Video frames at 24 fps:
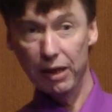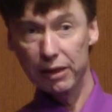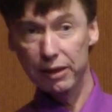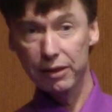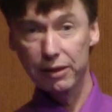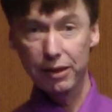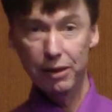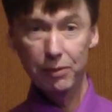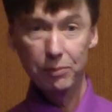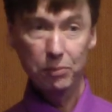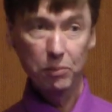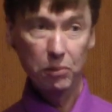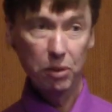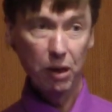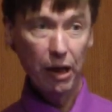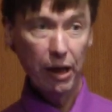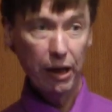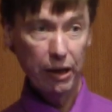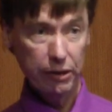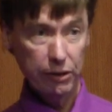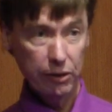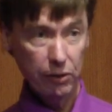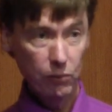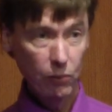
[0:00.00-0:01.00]
read it in
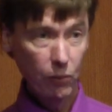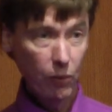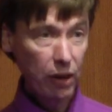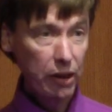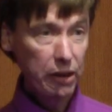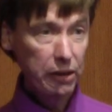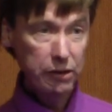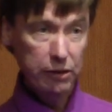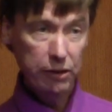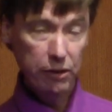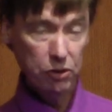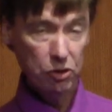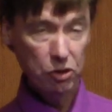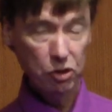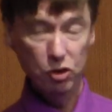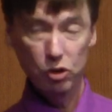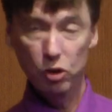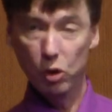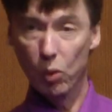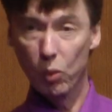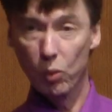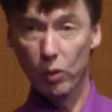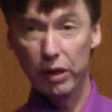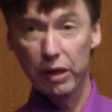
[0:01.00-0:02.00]
black and white, there's
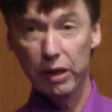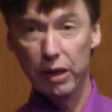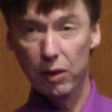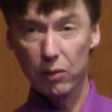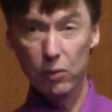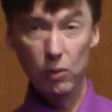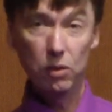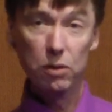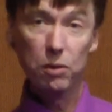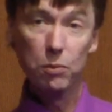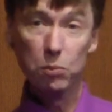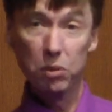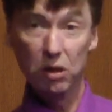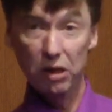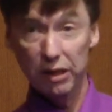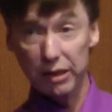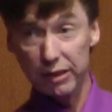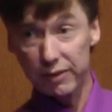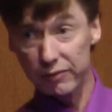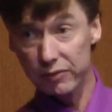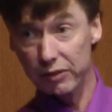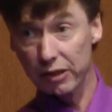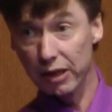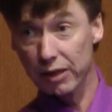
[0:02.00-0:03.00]
no way I would have
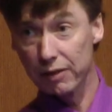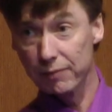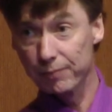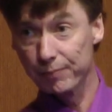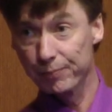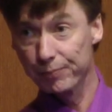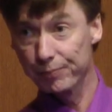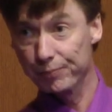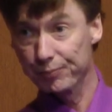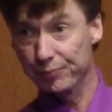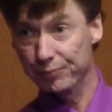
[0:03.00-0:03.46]
believed it.